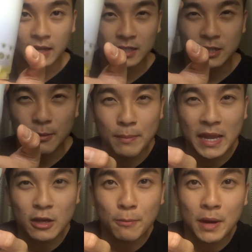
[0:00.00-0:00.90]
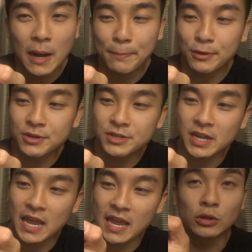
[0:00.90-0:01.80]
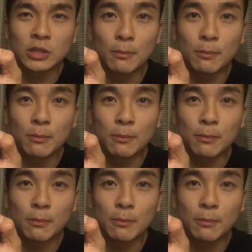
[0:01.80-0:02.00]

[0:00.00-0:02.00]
I got some mango poppers and some